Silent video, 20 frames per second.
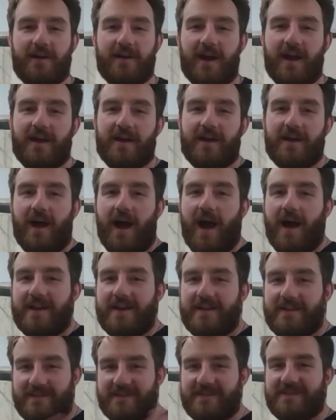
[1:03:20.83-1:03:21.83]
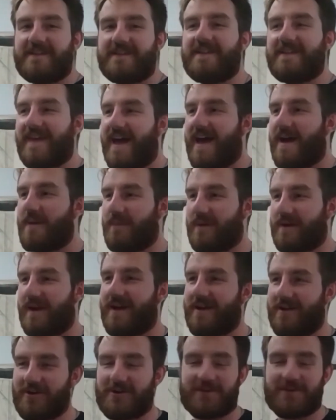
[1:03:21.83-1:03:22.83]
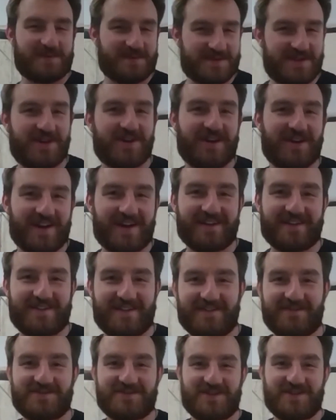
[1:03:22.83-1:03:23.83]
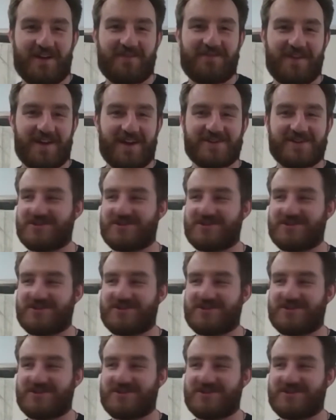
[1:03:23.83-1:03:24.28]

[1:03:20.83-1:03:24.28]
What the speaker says: Okay. I didn't see that, but I heard it was good. I think I should